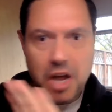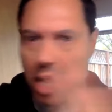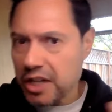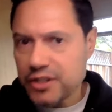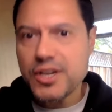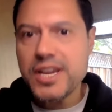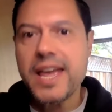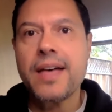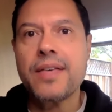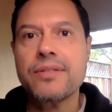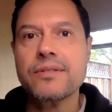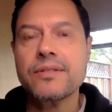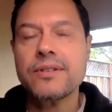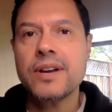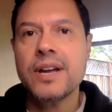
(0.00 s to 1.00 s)

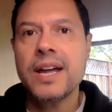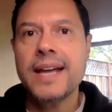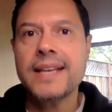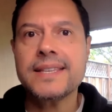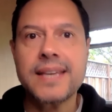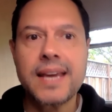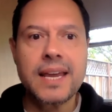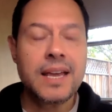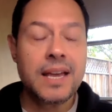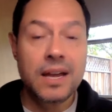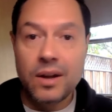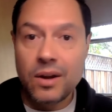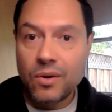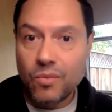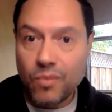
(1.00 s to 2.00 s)
altogether and say,
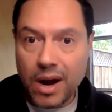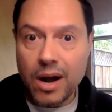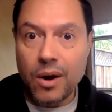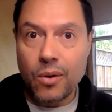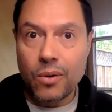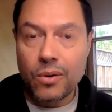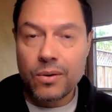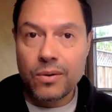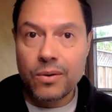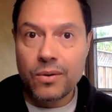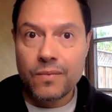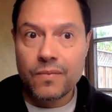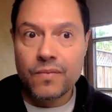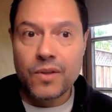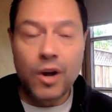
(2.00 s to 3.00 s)
wow,
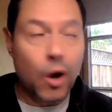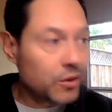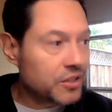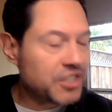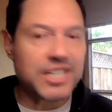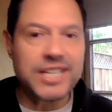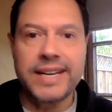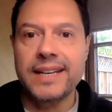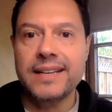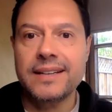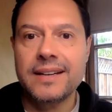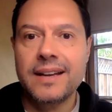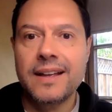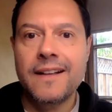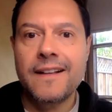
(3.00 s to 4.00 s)
holy shit,
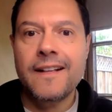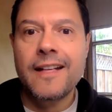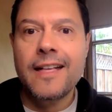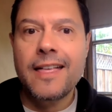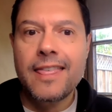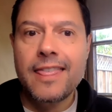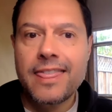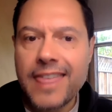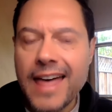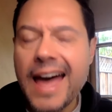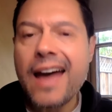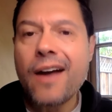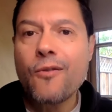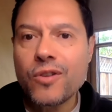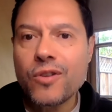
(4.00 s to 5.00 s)

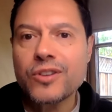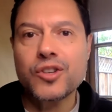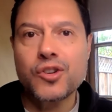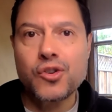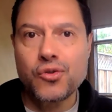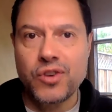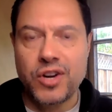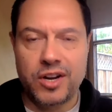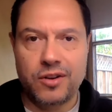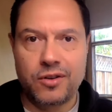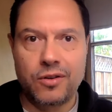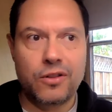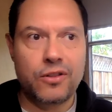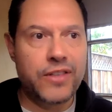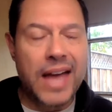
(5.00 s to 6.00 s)
that was
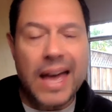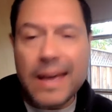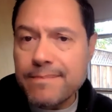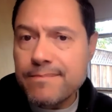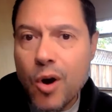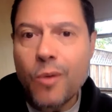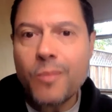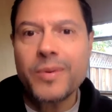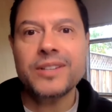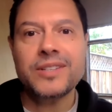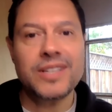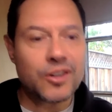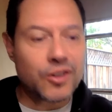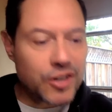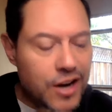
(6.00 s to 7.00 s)
critical. That
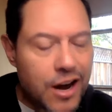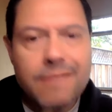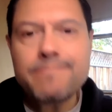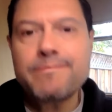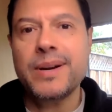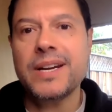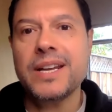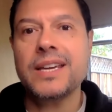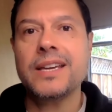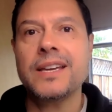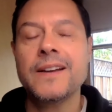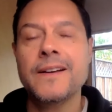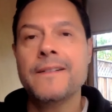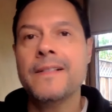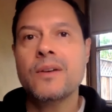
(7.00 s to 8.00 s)
moment in our
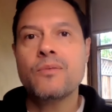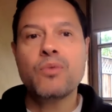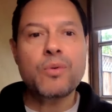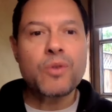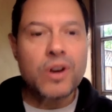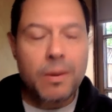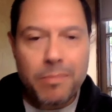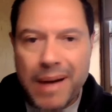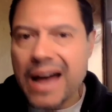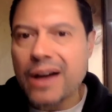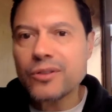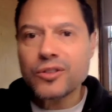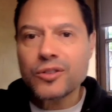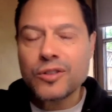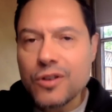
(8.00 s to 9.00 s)
company, we were
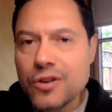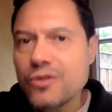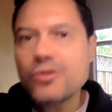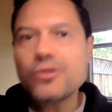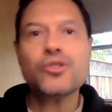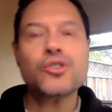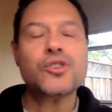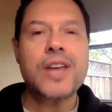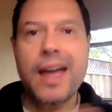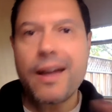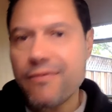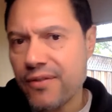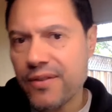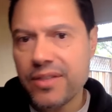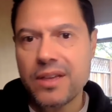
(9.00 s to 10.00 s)
about to lose
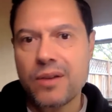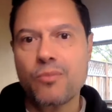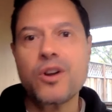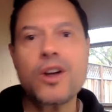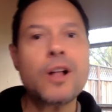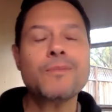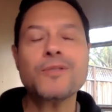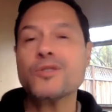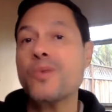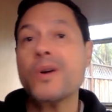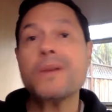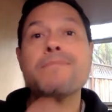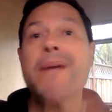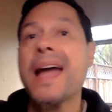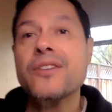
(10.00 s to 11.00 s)
everything. We almost
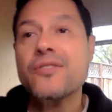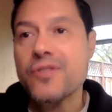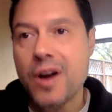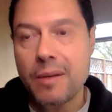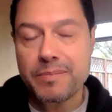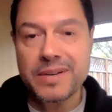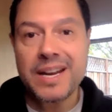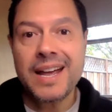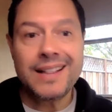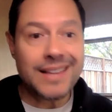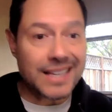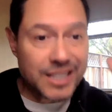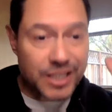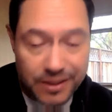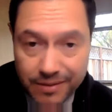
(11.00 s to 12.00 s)
went bankrupt.
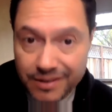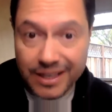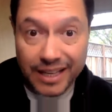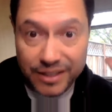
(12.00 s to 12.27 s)
Let's